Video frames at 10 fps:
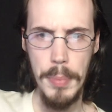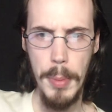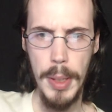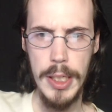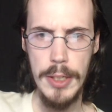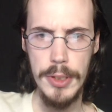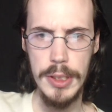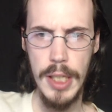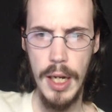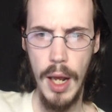But my teacher
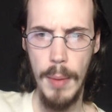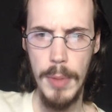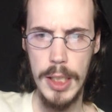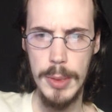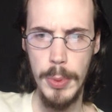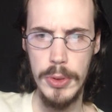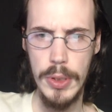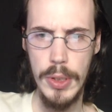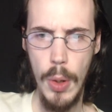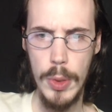said I'm not supposed
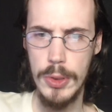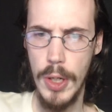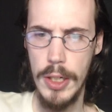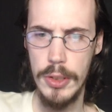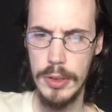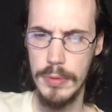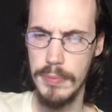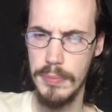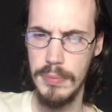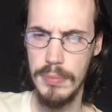to go with strangers.
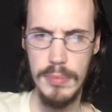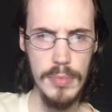Hmm?